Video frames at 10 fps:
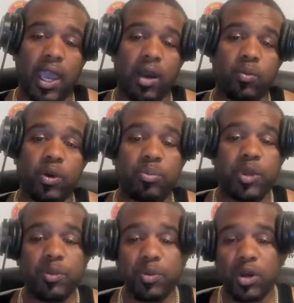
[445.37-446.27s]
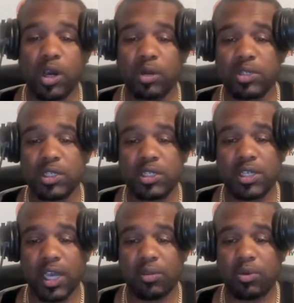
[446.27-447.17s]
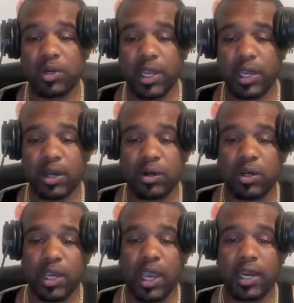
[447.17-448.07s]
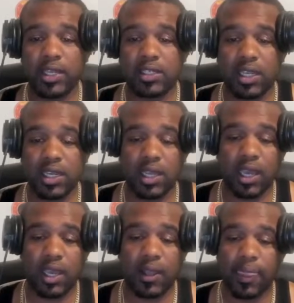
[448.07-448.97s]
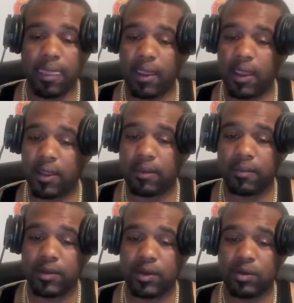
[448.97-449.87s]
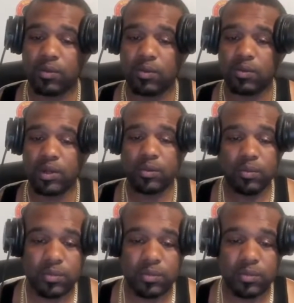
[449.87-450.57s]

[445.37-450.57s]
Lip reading: And when people come to the table now and they see that, hey, we're